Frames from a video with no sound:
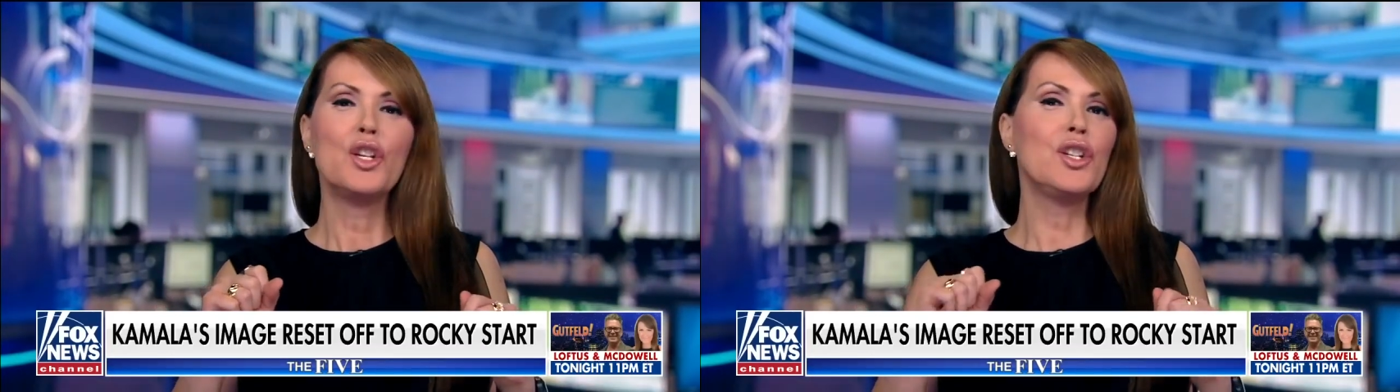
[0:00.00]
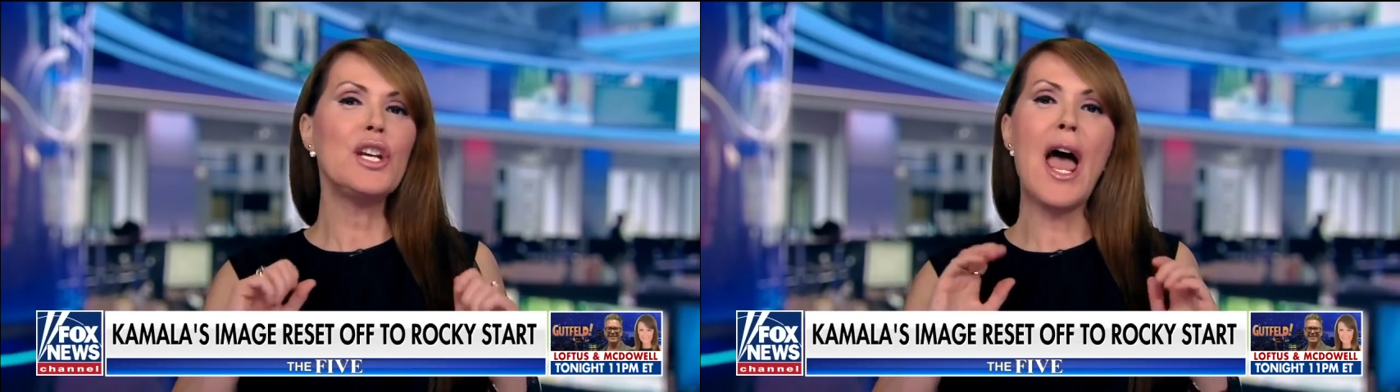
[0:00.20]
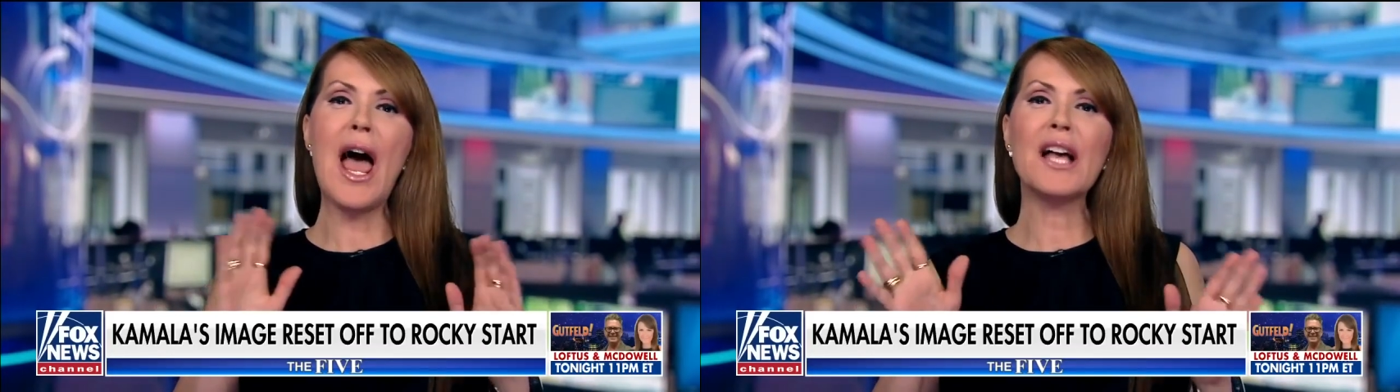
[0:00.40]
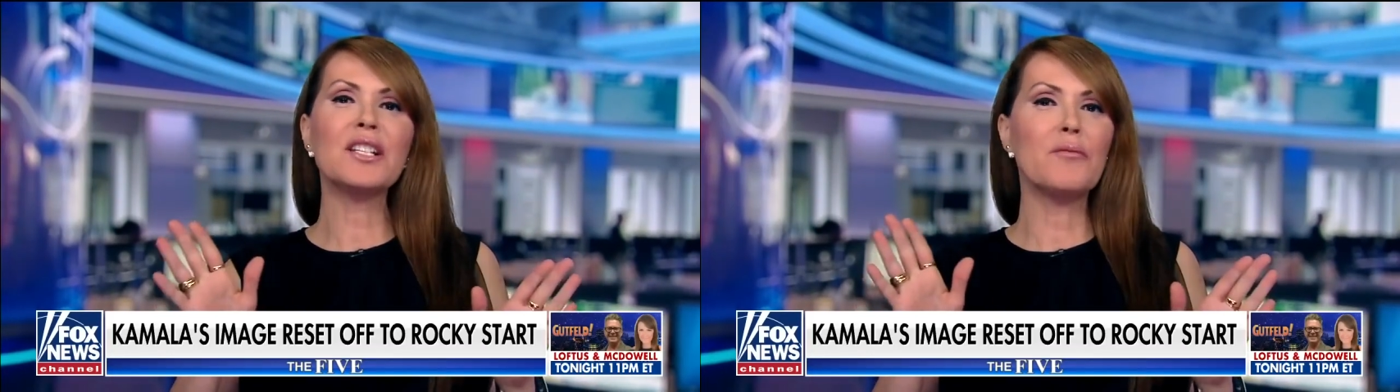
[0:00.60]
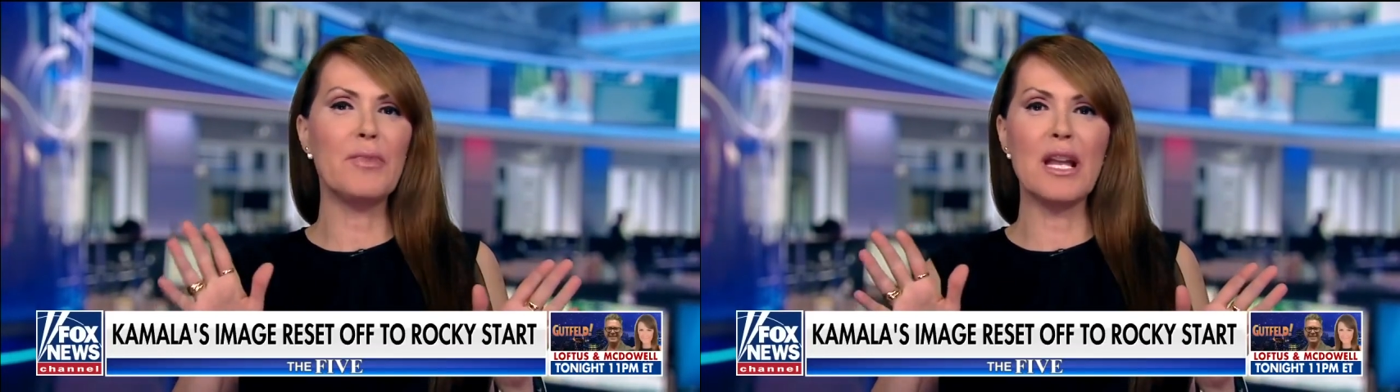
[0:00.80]
She
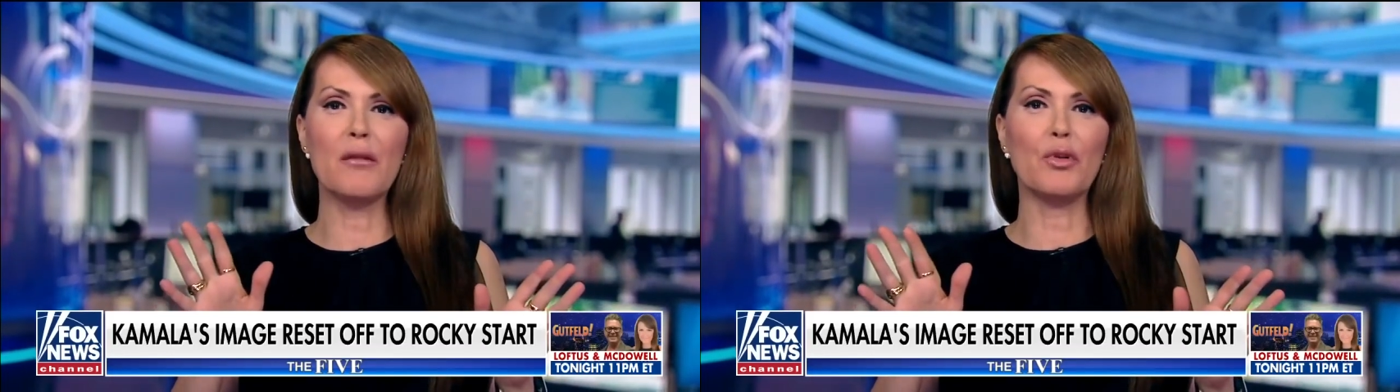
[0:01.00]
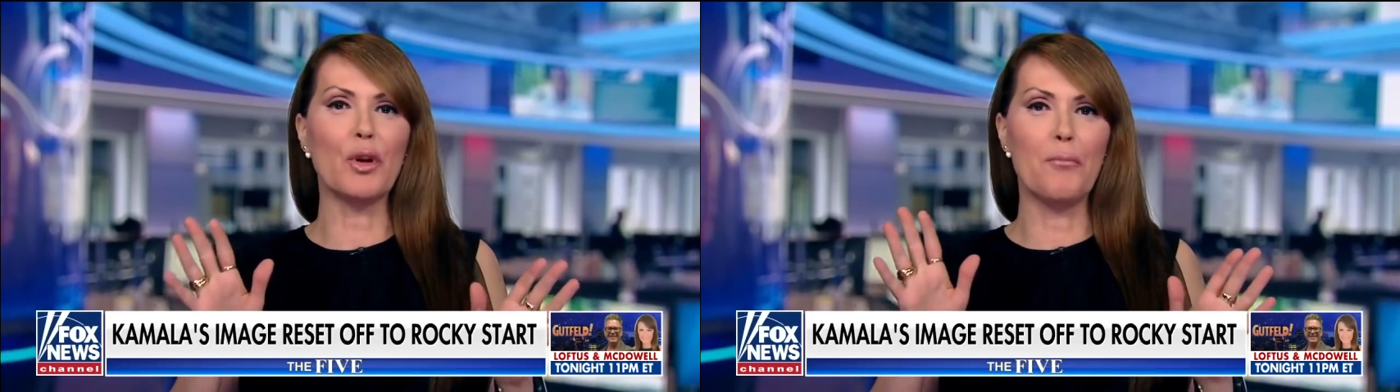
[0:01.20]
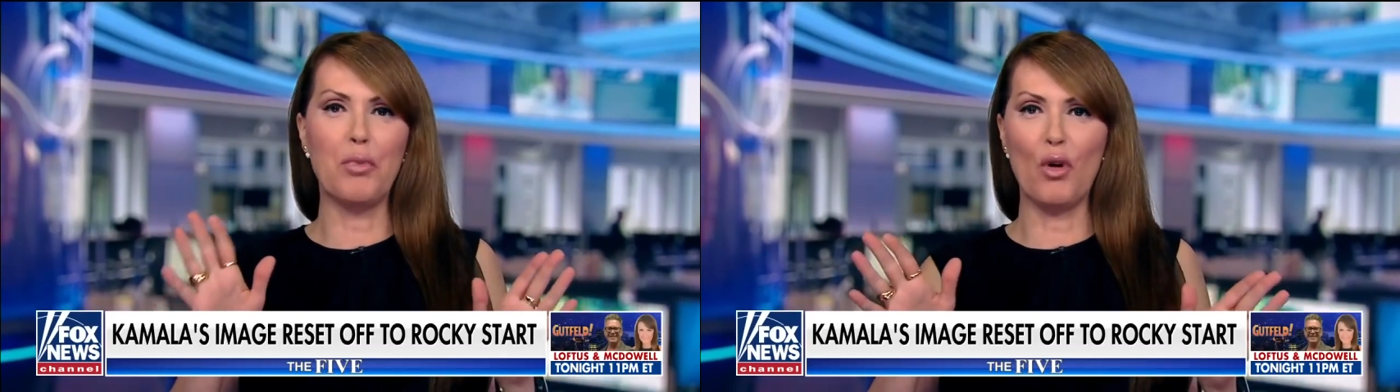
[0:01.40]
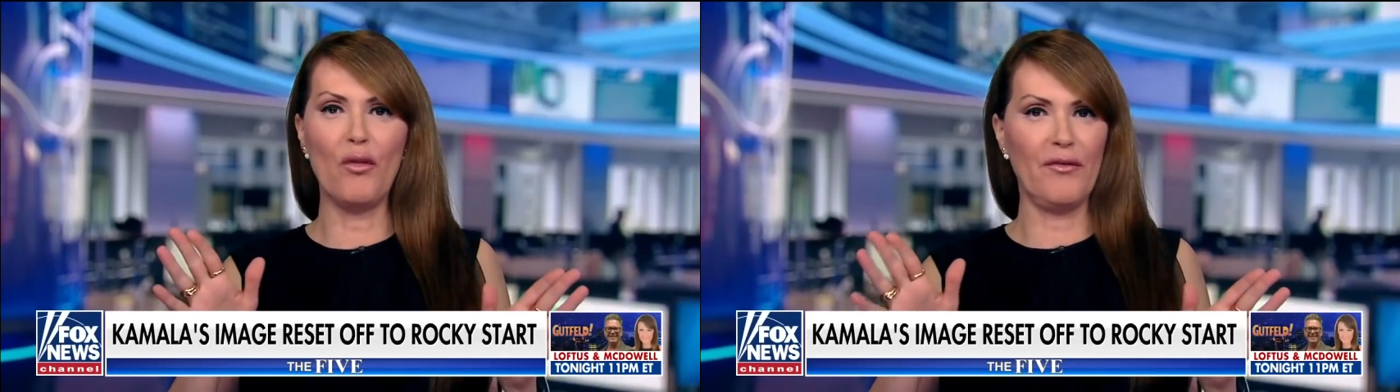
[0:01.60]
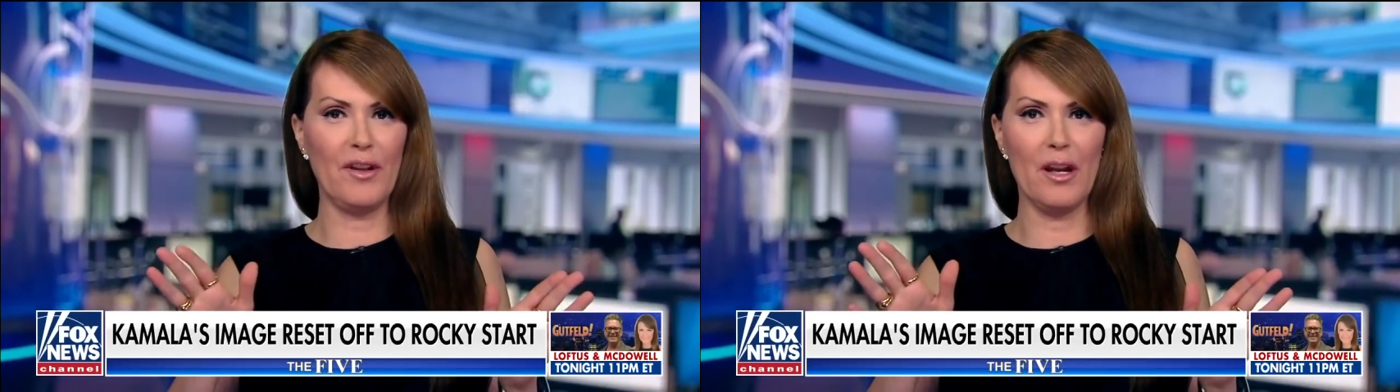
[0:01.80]
has to be able to
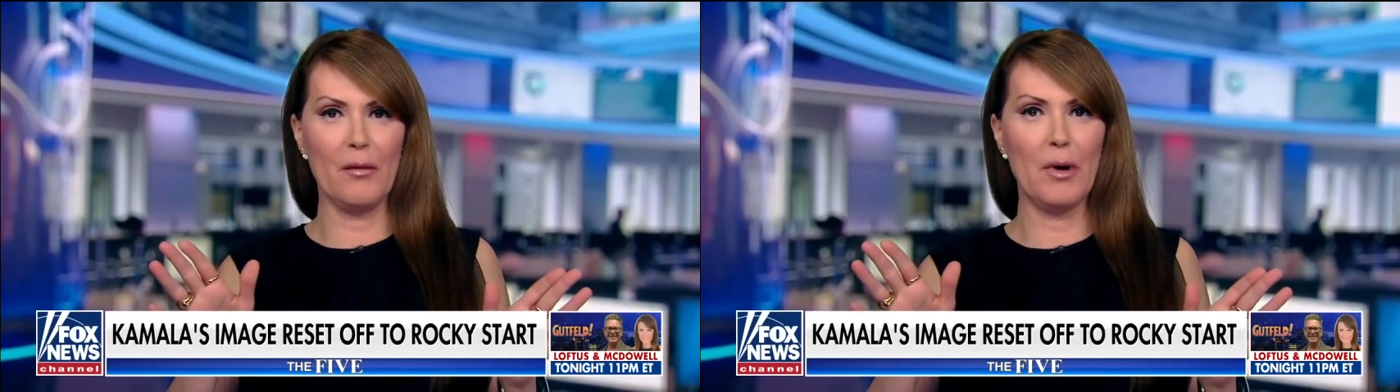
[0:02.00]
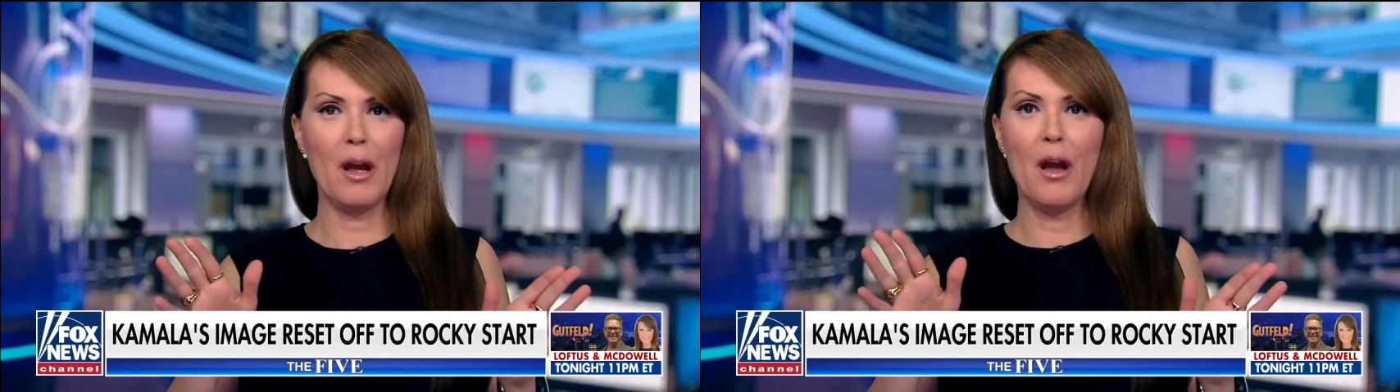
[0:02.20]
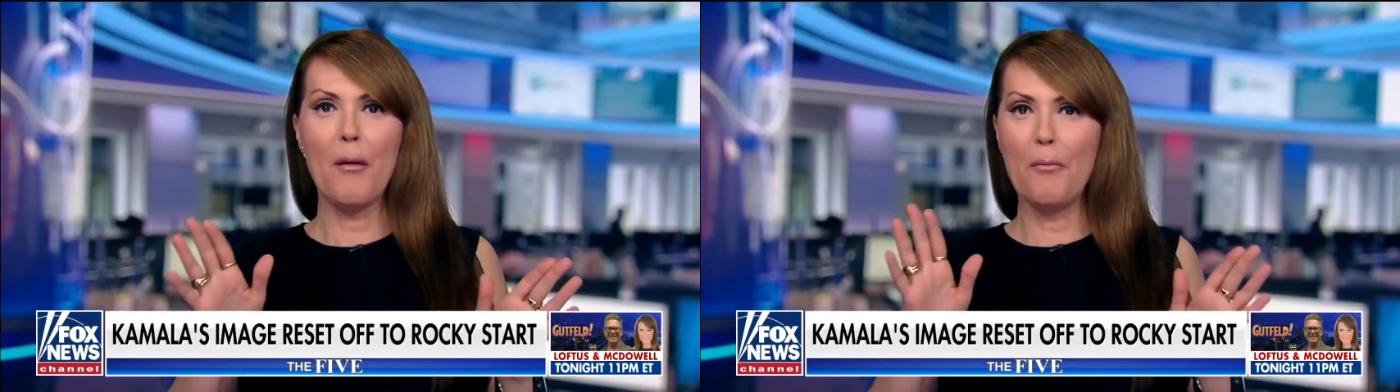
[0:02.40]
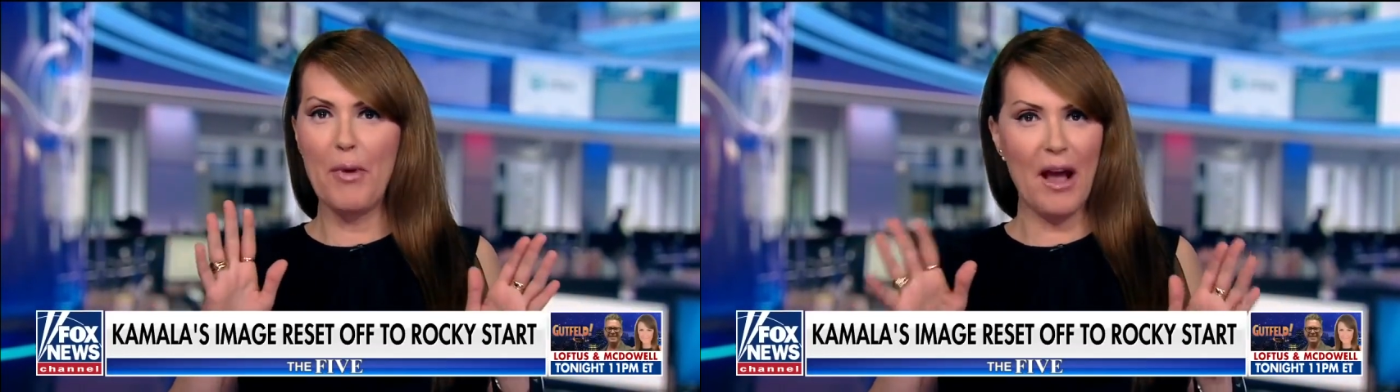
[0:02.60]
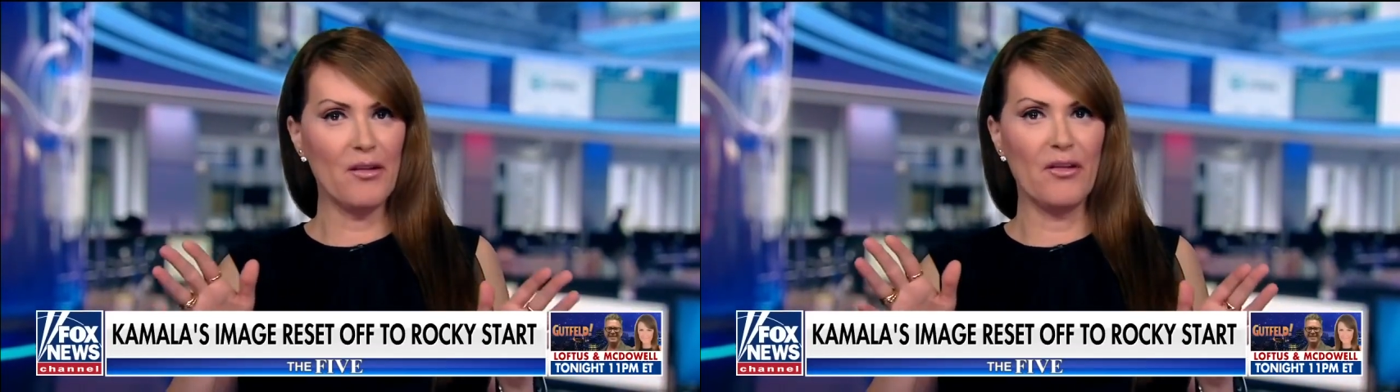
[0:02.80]
bullfib
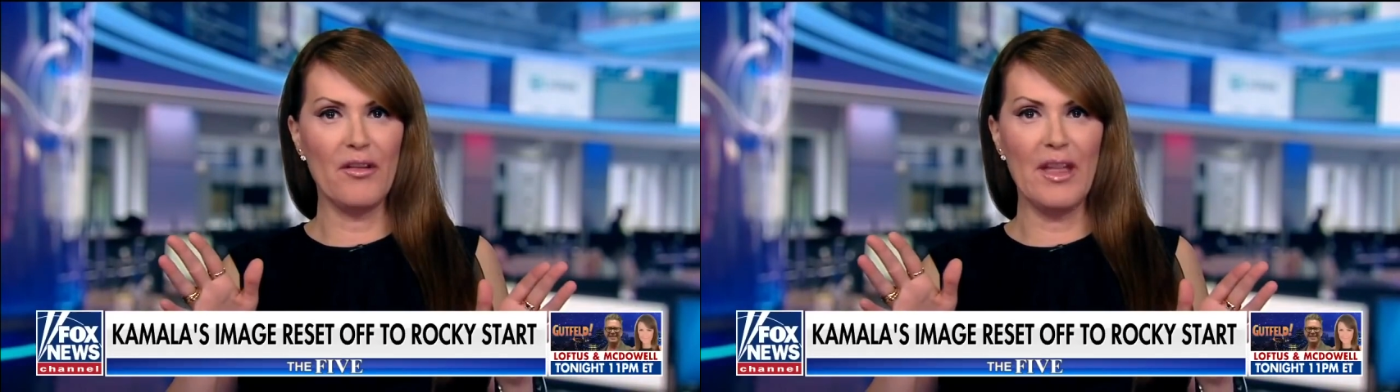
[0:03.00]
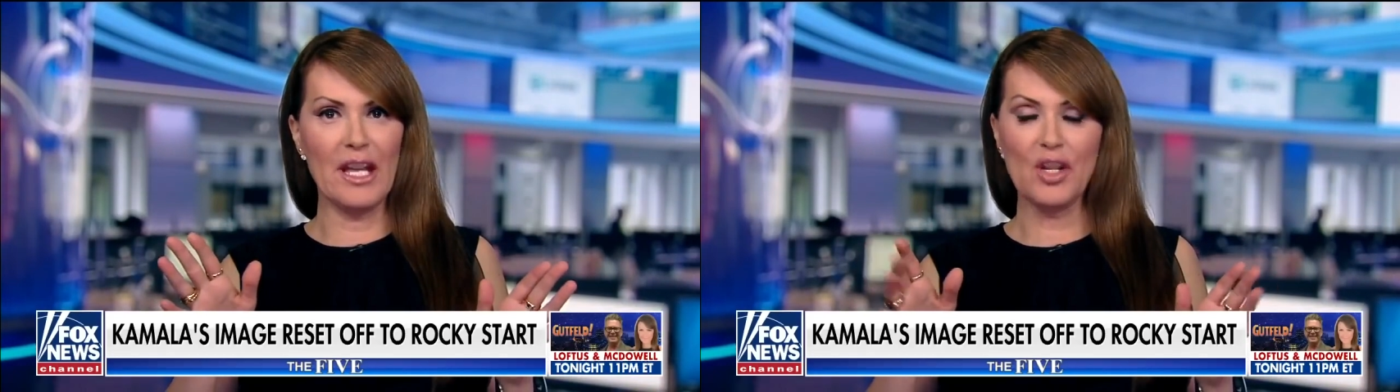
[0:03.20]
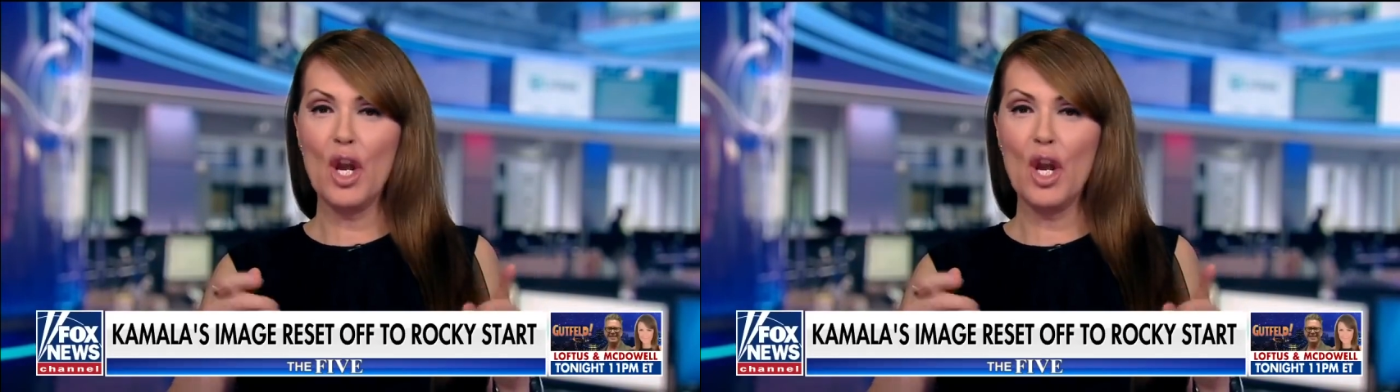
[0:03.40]
better than this.